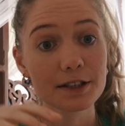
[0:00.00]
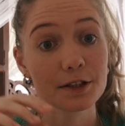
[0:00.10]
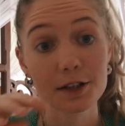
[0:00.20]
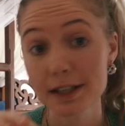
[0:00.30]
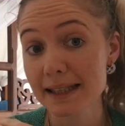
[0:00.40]

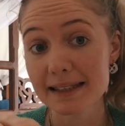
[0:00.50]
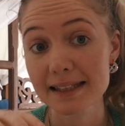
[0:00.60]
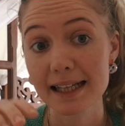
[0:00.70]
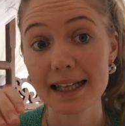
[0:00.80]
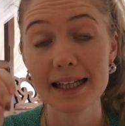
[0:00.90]
So
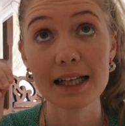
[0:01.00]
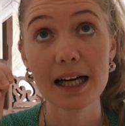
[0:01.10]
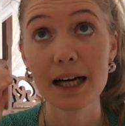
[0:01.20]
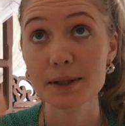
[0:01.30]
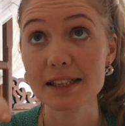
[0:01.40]
yesterday
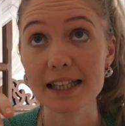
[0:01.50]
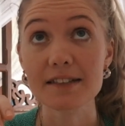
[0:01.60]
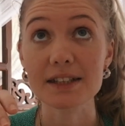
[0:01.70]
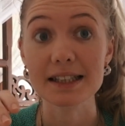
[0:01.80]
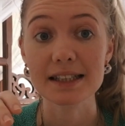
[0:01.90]
I went
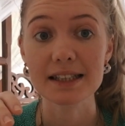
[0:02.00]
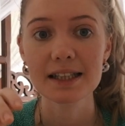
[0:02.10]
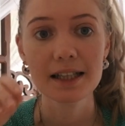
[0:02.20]
diving.